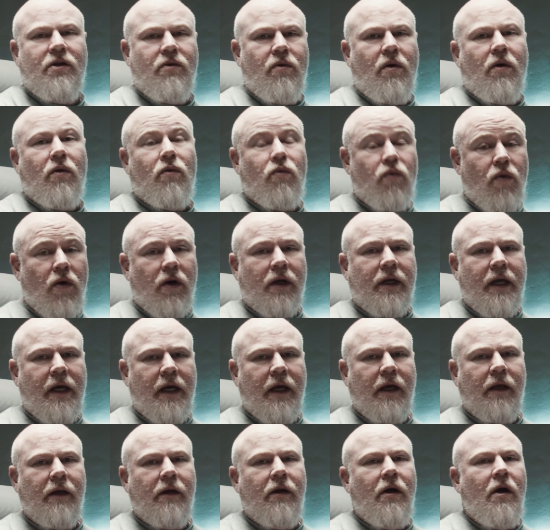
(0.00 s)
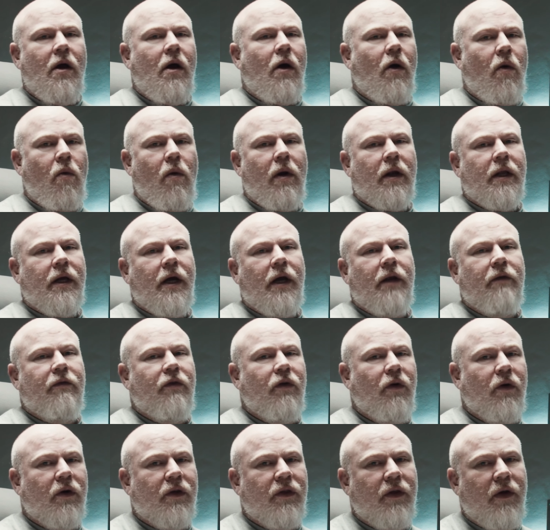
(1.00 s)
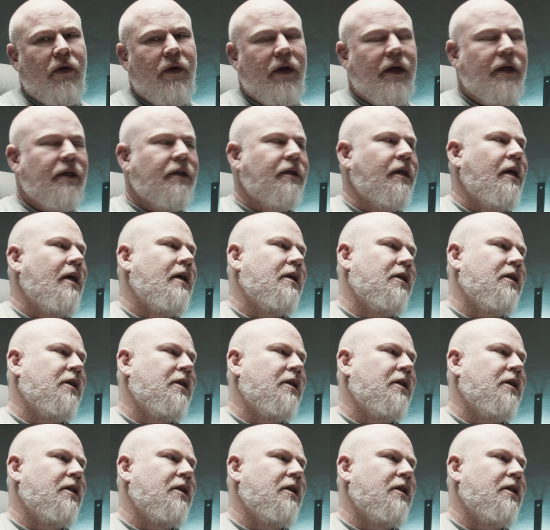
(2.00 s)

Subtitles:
you are working in or what kind of hook there is.